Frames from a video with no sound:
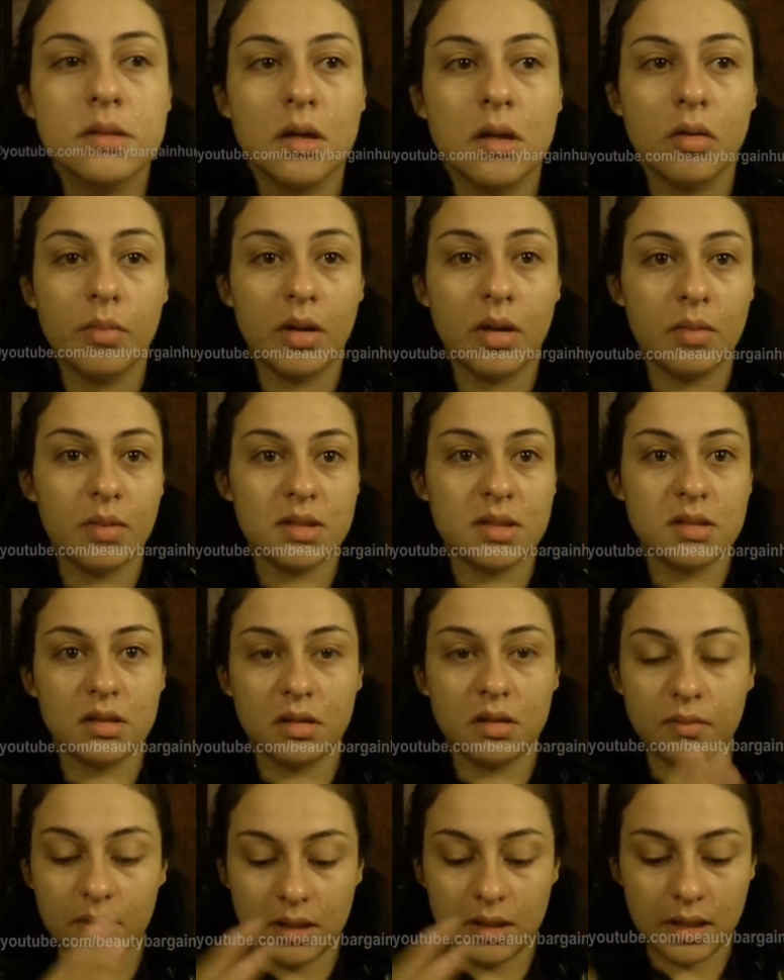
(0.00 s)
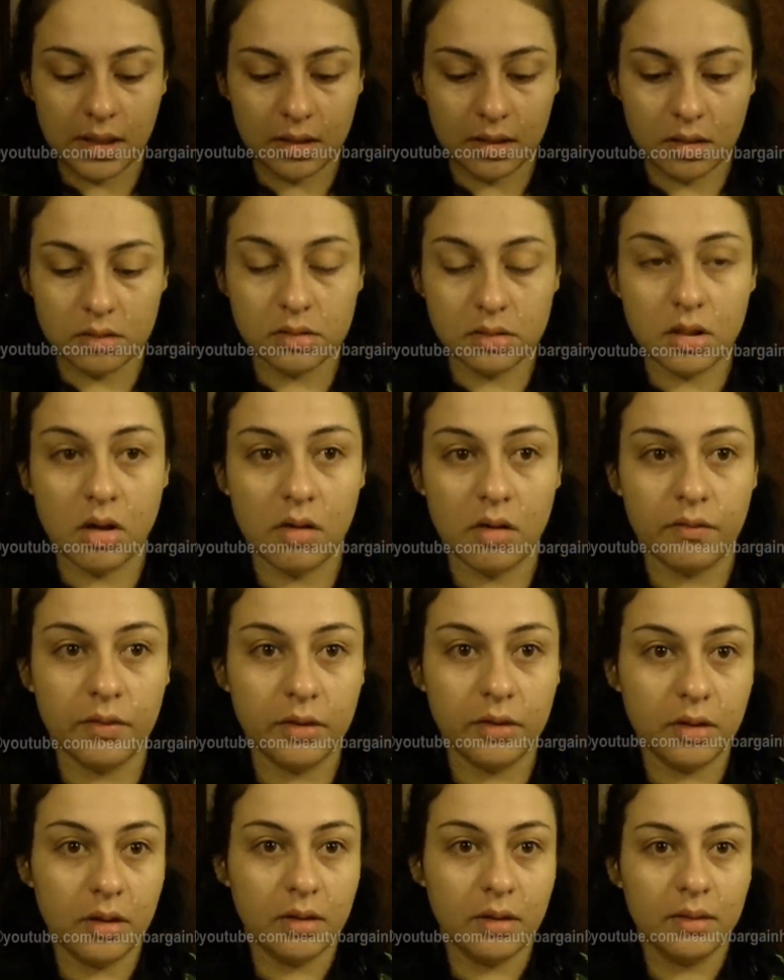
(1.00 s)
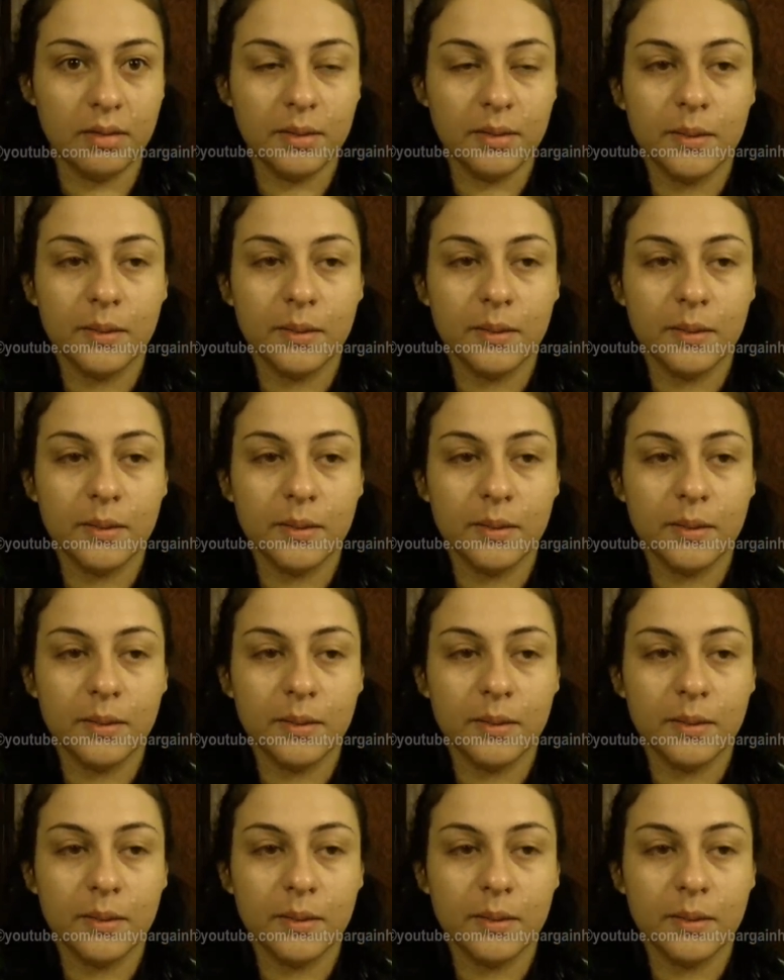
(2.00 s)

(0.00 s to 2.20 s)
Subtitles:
So maybe it's going to be like uncovered.